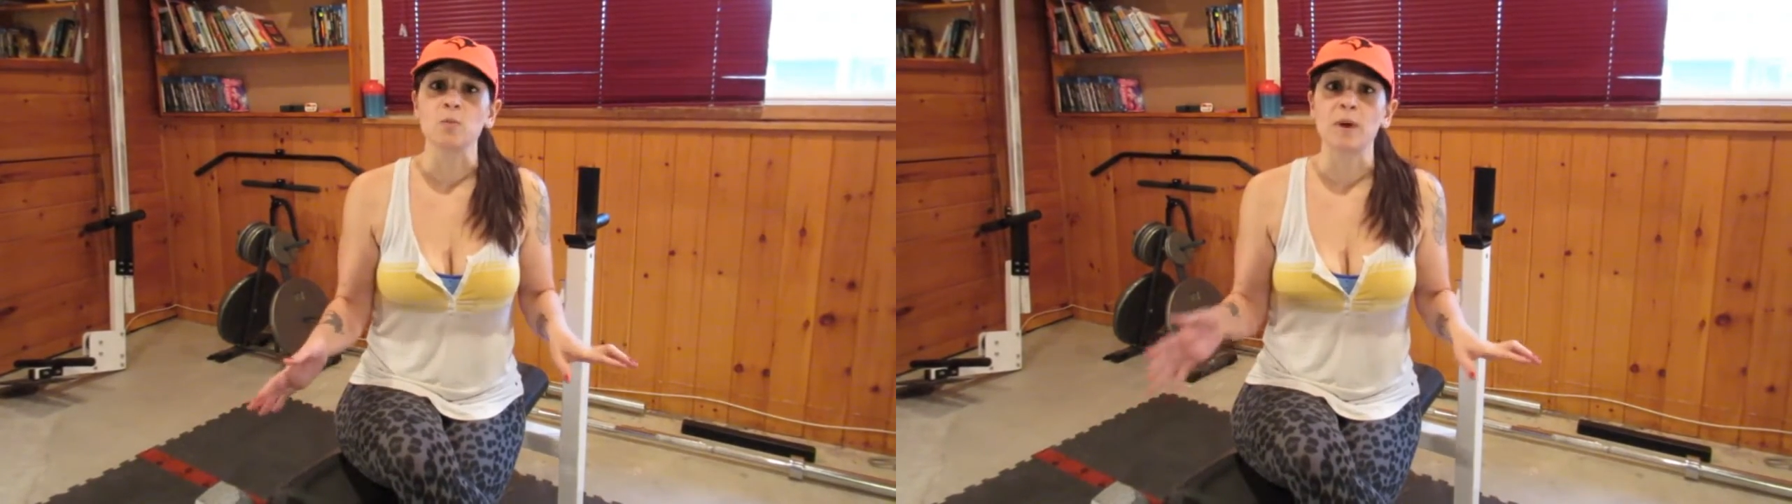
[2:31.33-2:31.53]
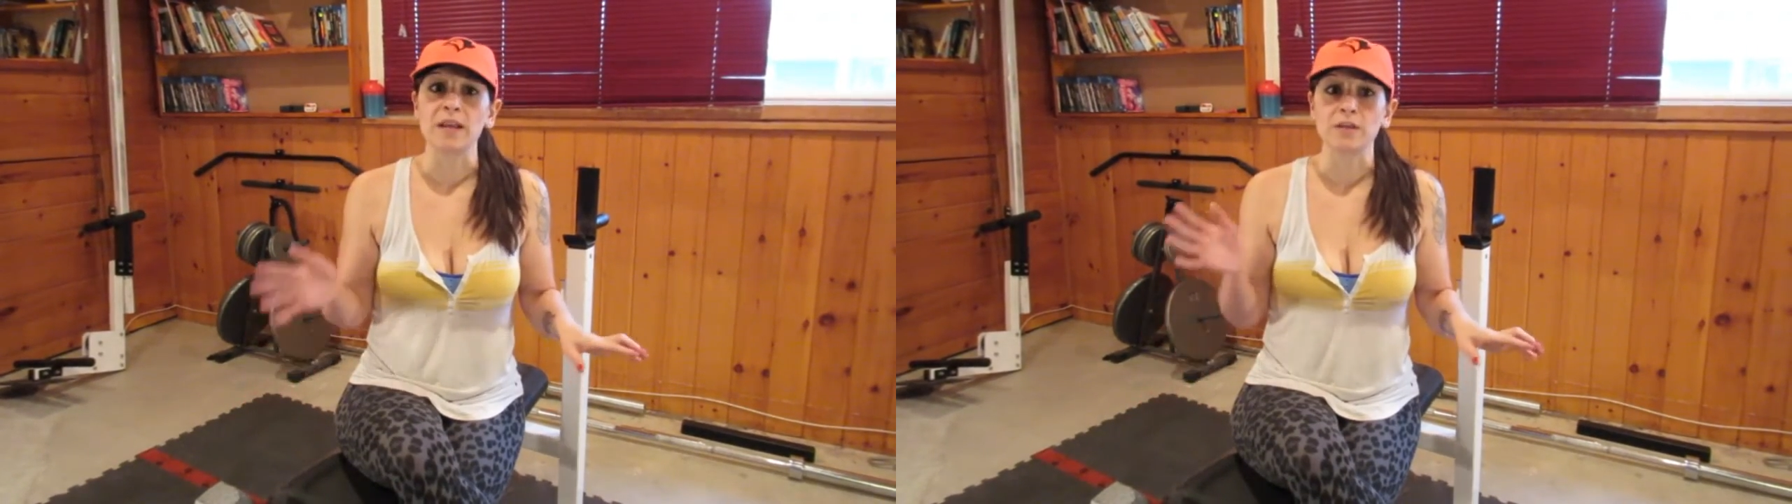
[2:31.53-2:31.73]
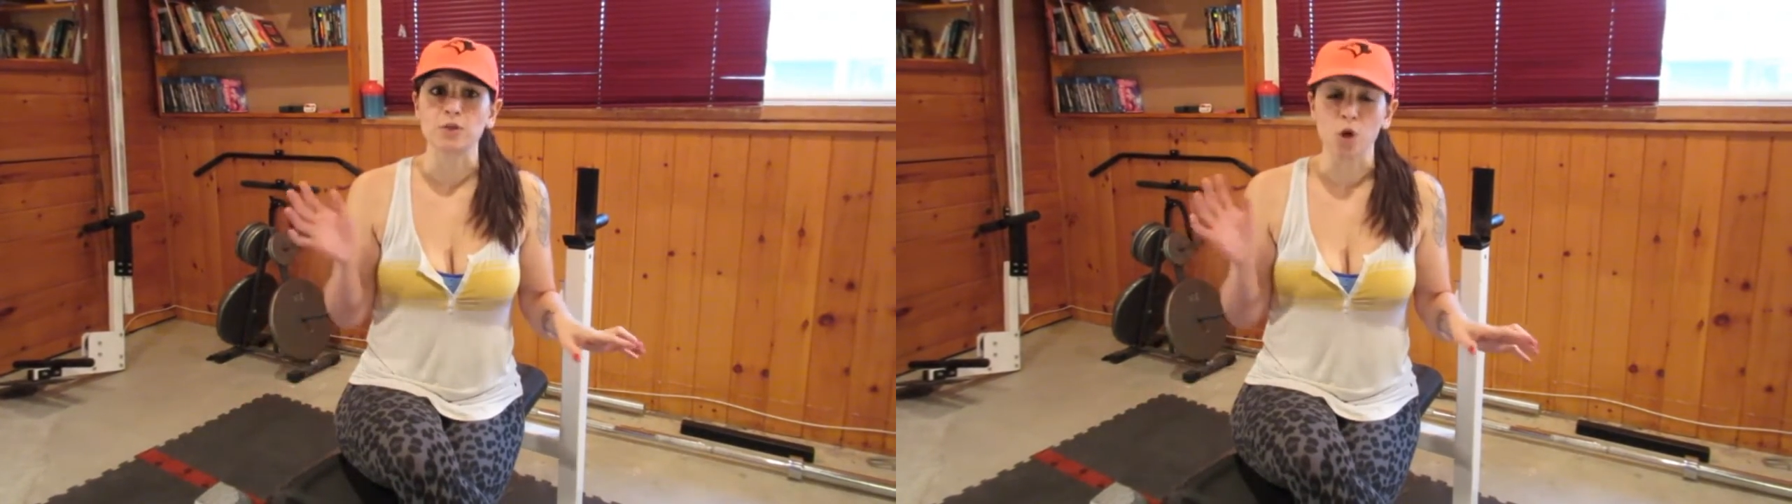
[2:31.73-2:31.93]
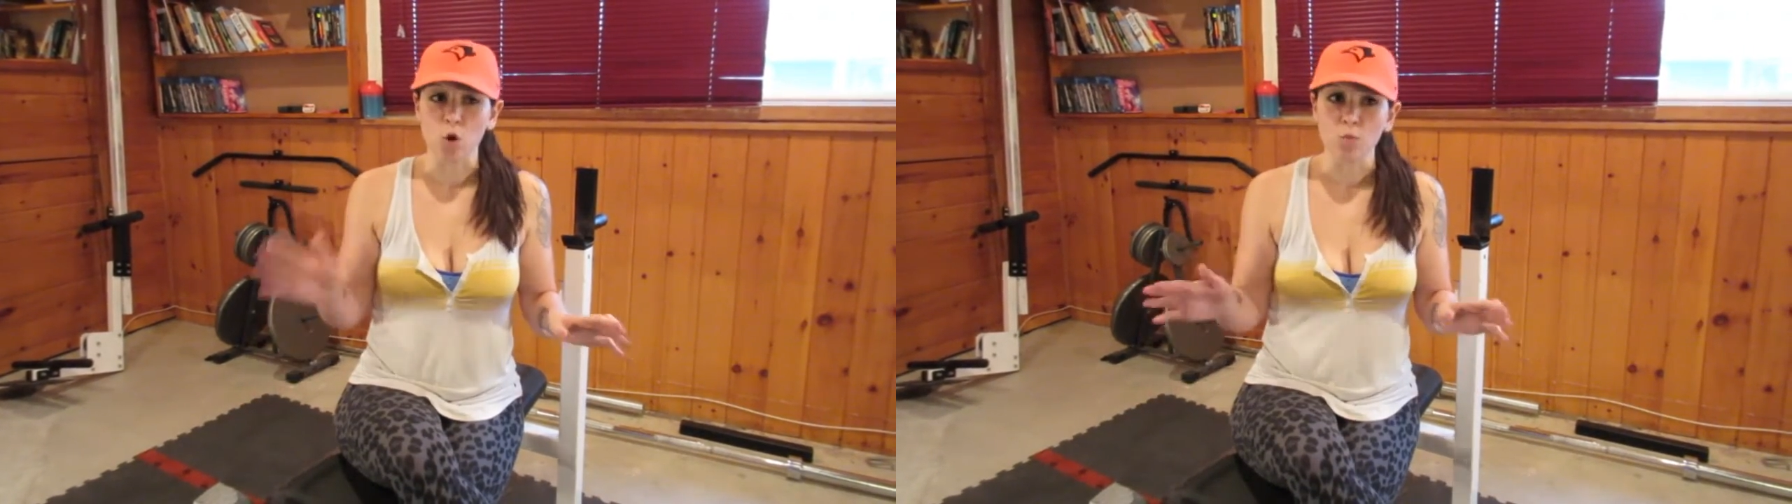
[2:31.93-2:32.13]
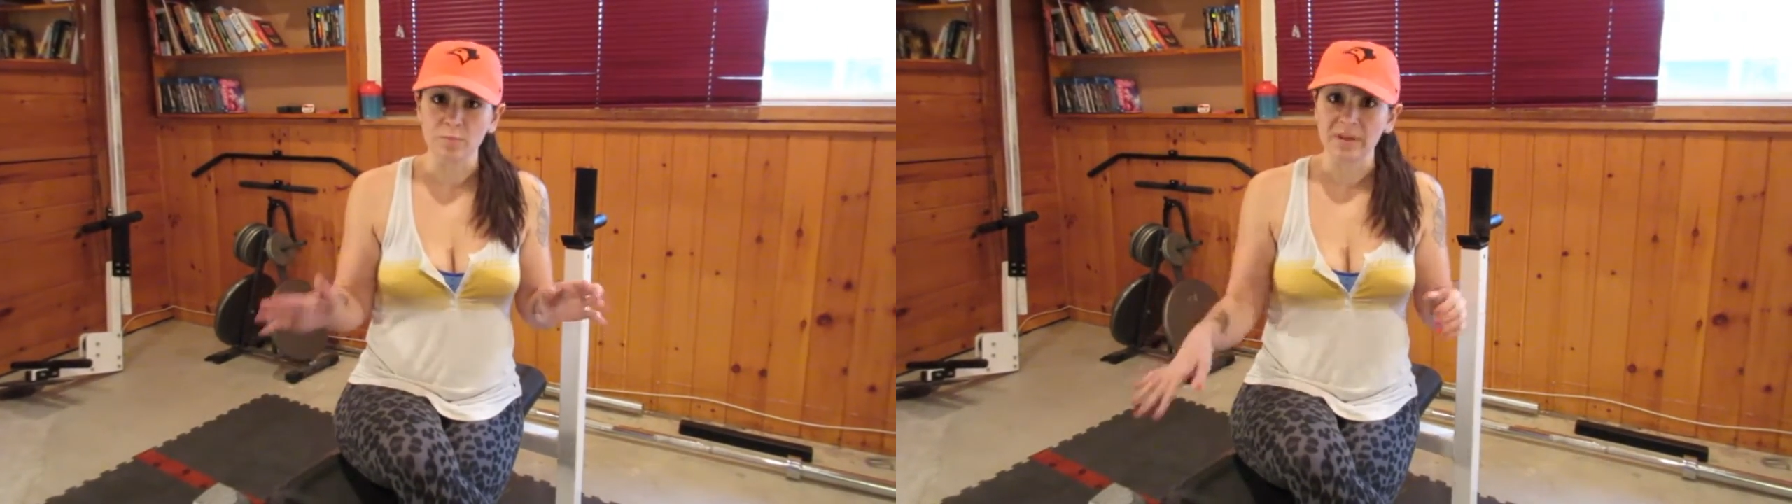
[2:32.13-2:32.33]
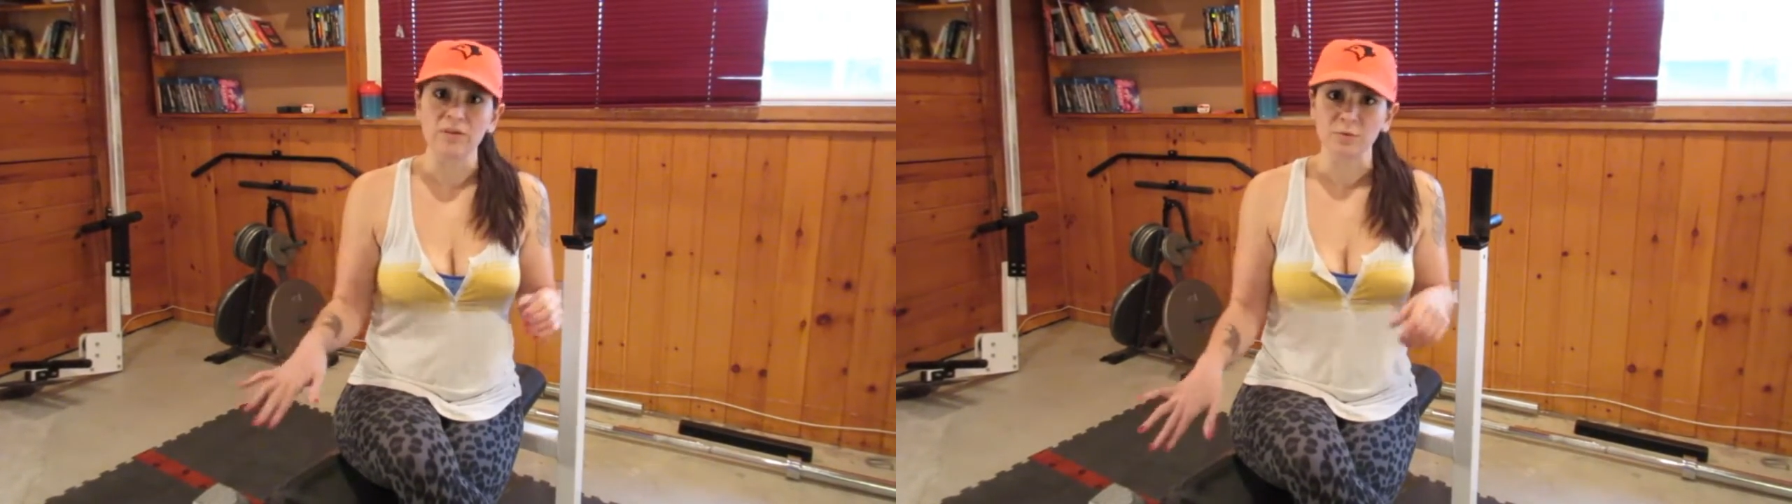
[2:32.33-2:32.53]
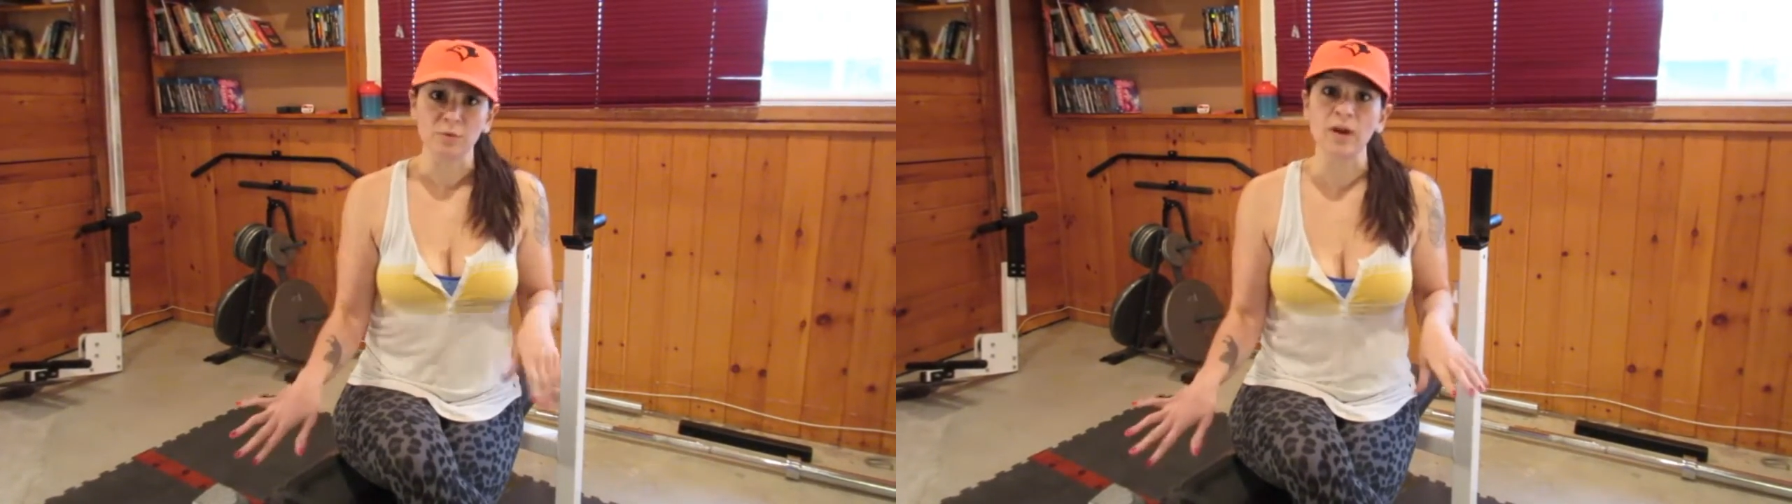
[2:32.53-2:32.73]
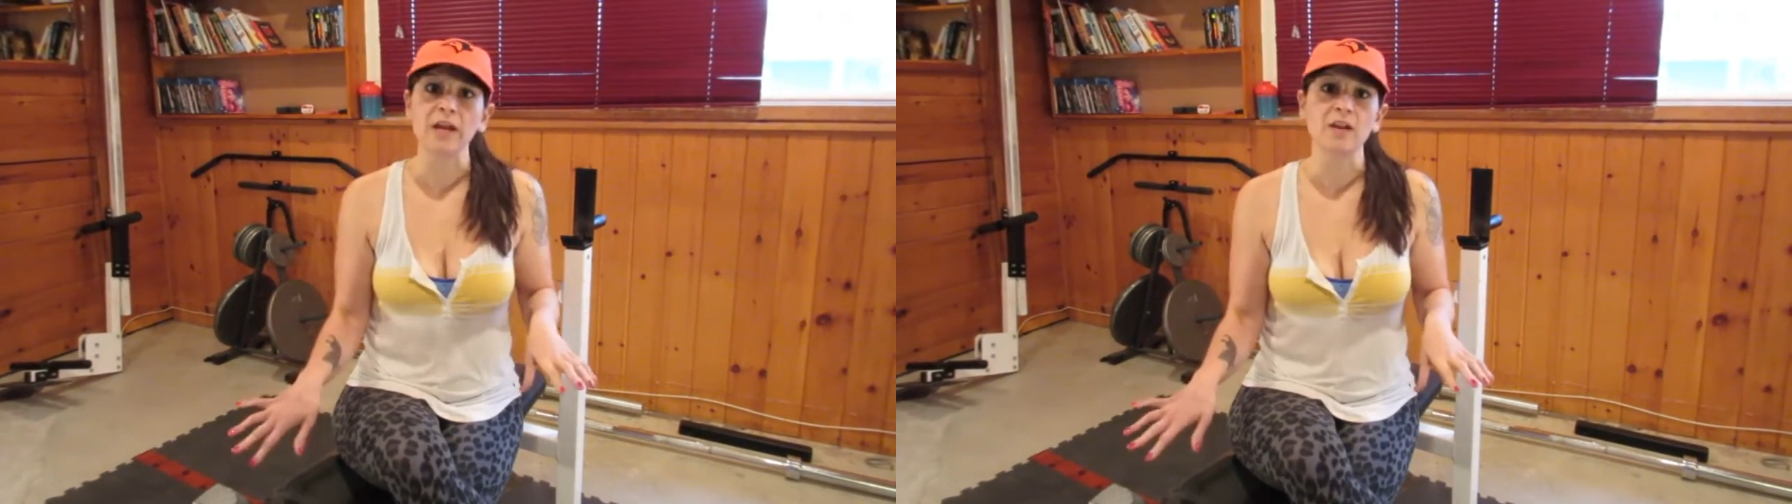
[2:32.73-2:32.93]
but don't be
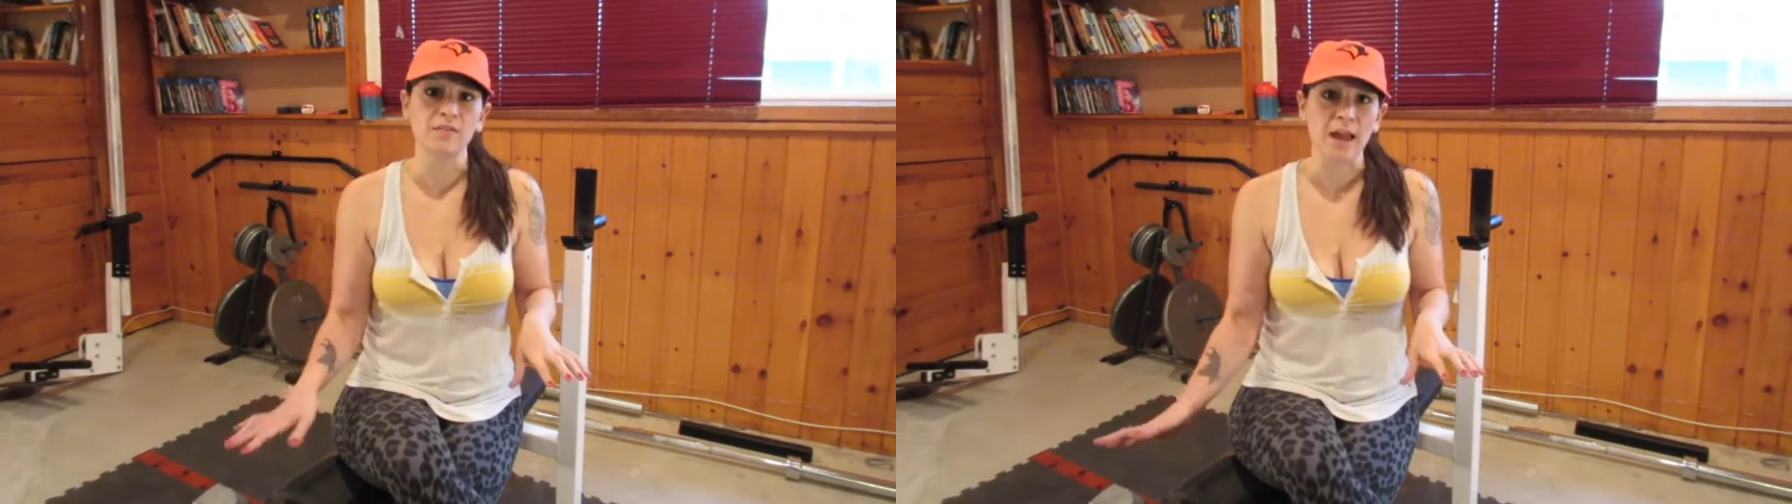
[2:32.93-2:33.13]
afraid of